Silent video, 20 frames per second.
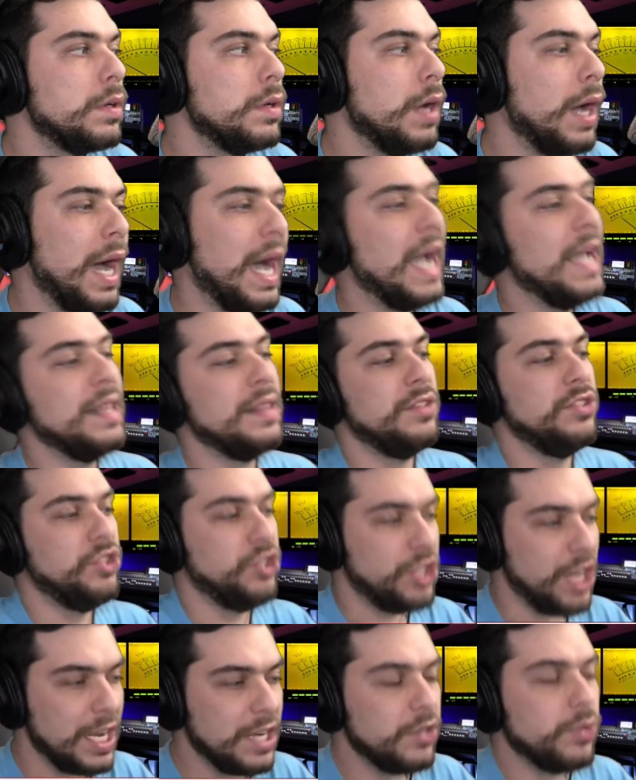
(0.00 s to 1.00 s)
I
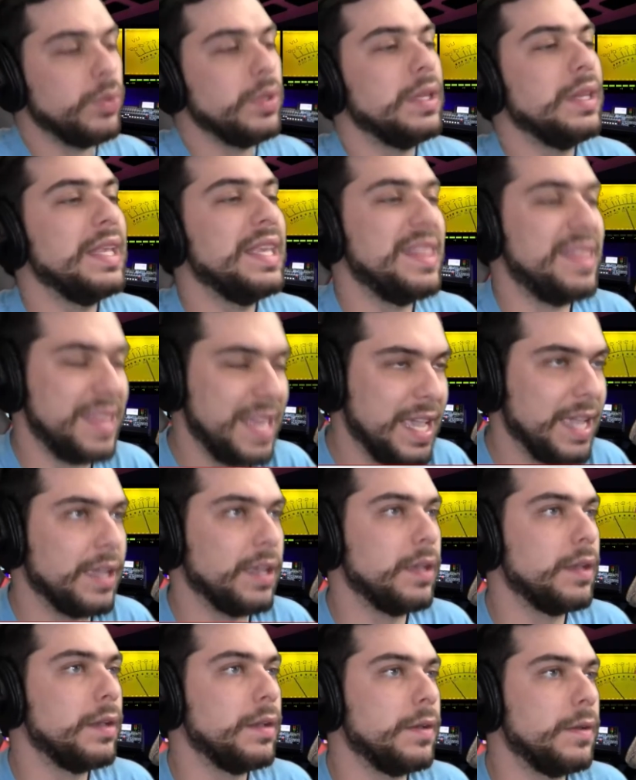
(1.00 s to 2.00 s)
genuinely
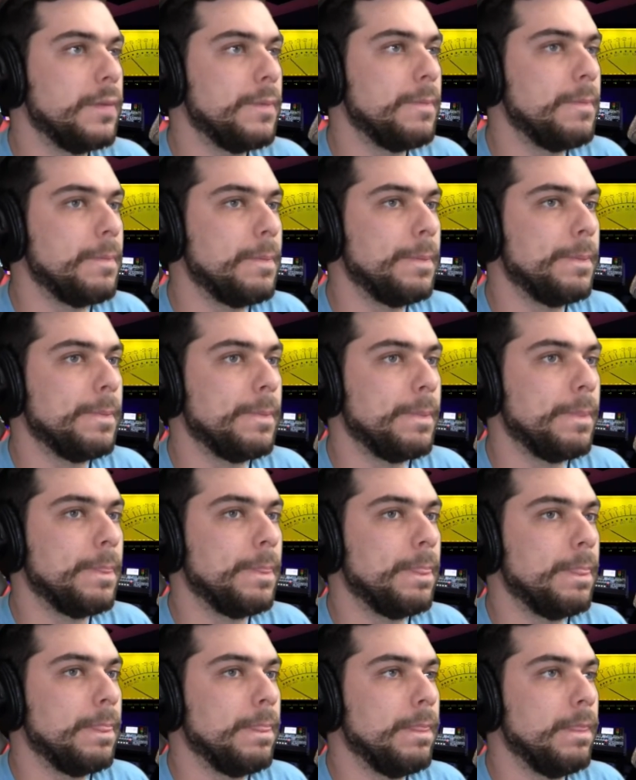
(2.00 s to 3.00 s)
think
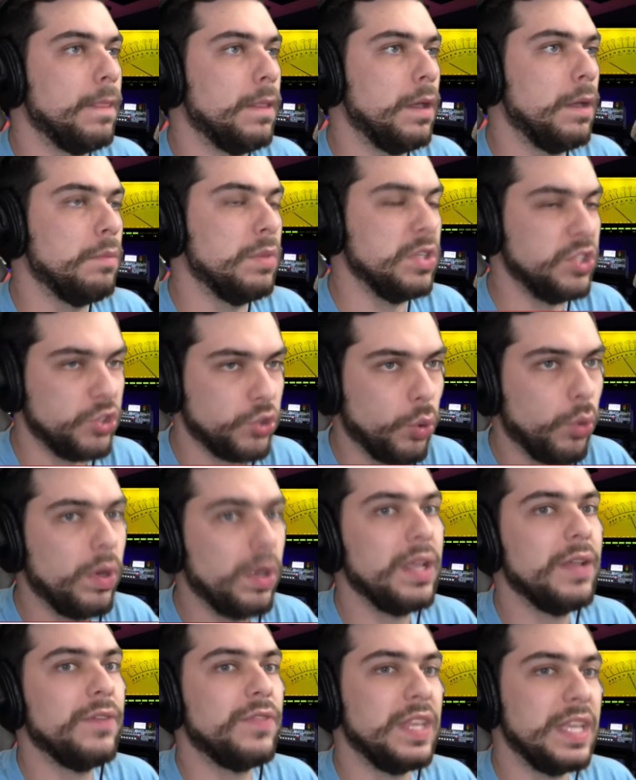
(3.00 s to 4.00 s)

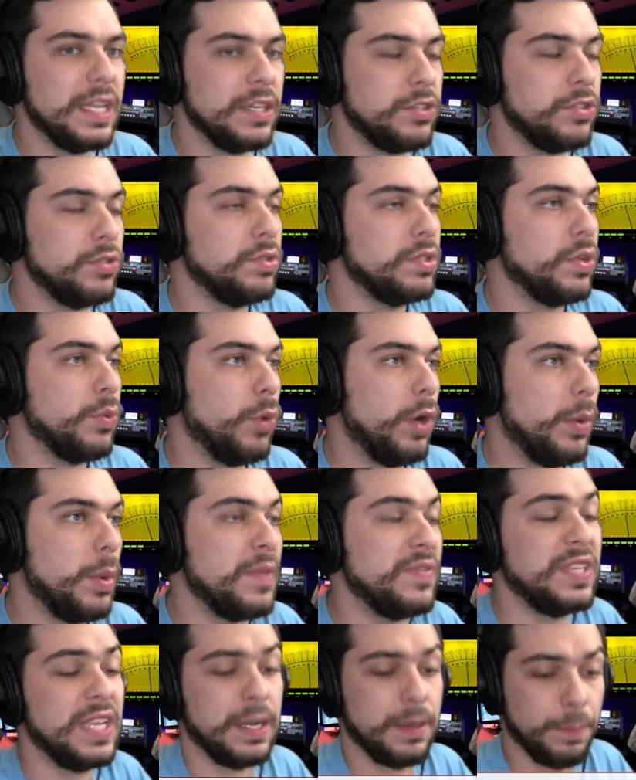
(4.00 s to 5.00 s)
majority of the issues of what
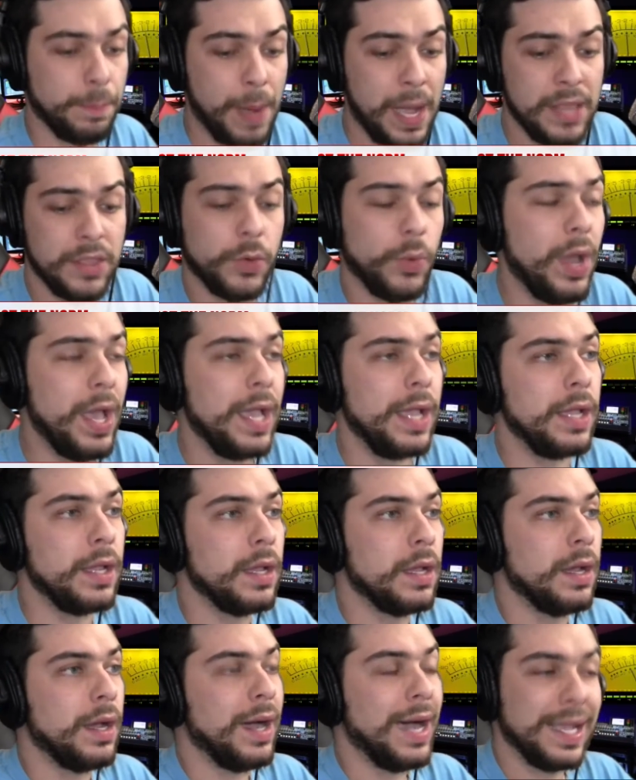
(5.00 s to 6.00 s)
we've seen, and by the way,
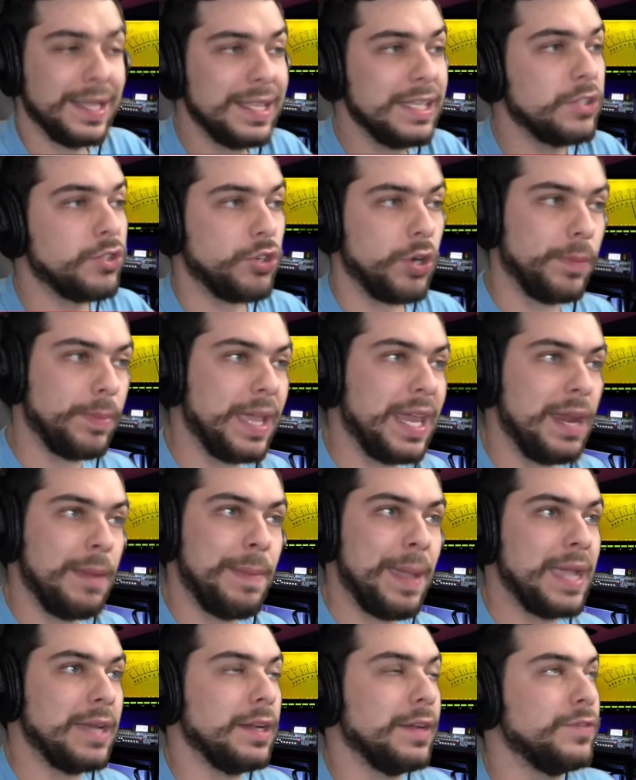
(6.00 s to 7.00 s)
I think Trump
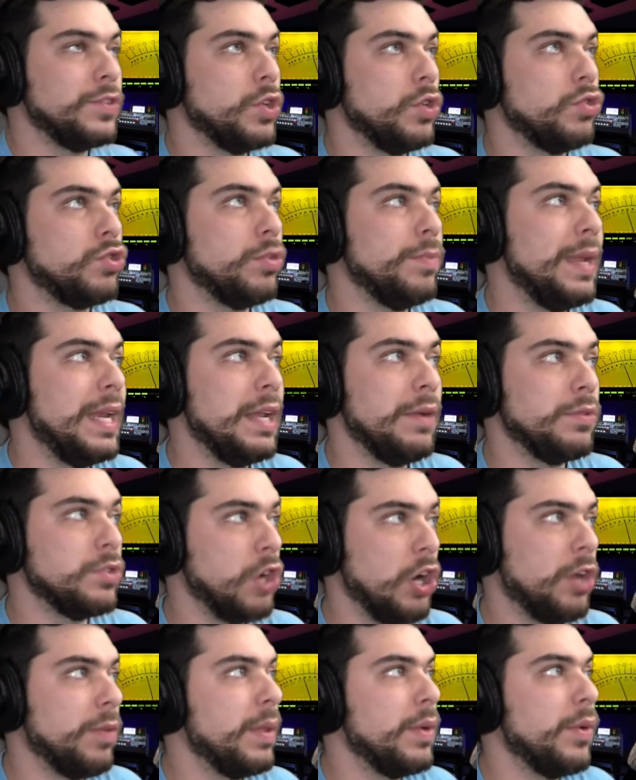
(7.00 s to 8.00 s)
getting banned off social media was
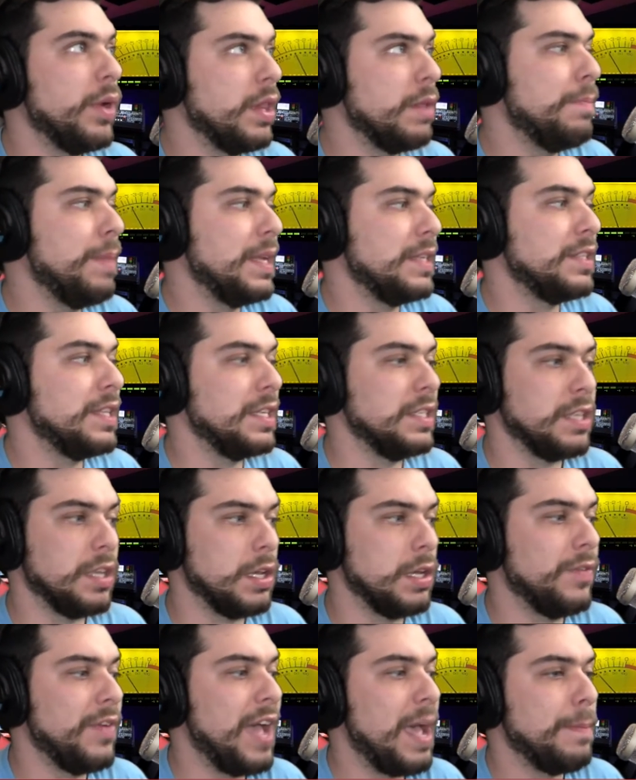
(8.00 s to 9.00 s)
arguably one of the best things that
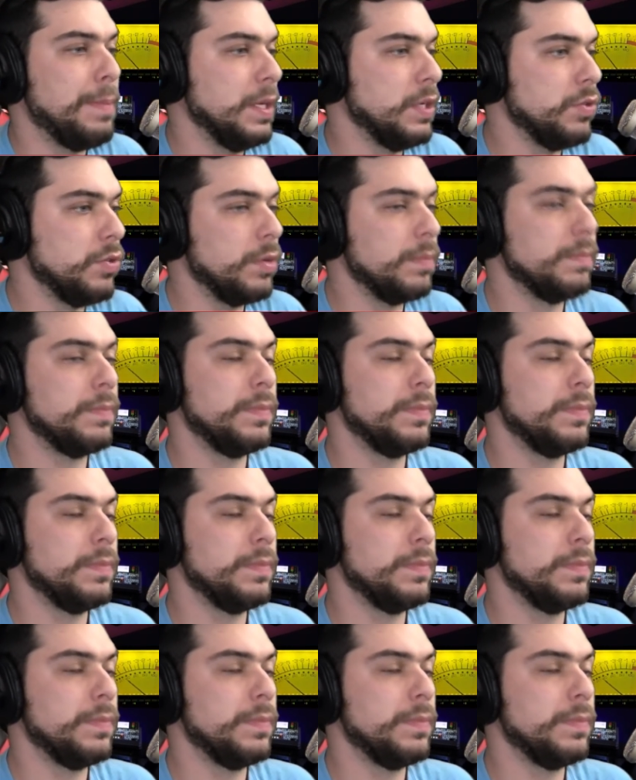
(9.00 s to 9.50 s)
could have happened to him.